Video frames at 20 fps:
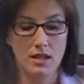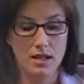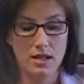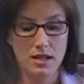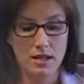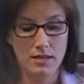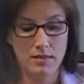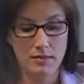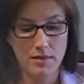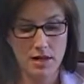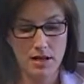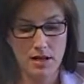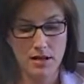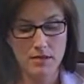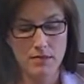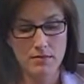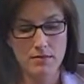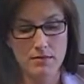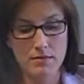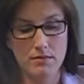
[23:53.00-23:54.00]
in my
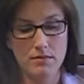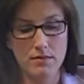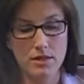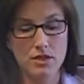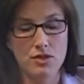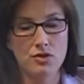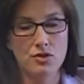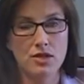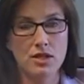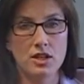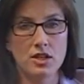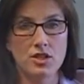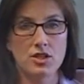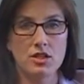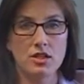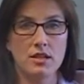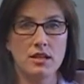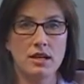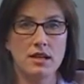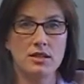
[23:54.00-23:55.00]
introduction,
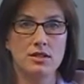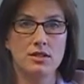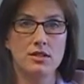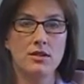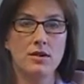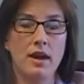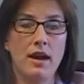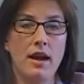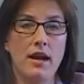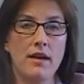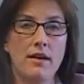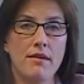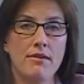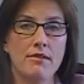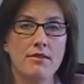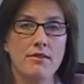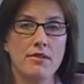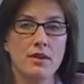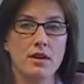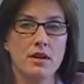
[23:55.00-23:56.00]
I do
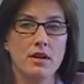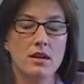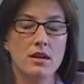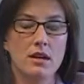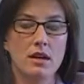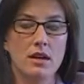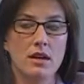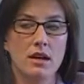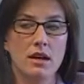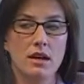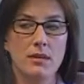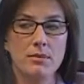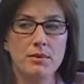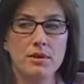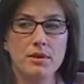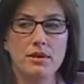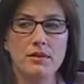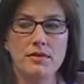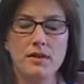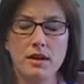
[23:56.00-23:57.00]
have a couple
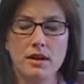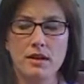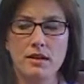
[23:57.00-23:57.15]
of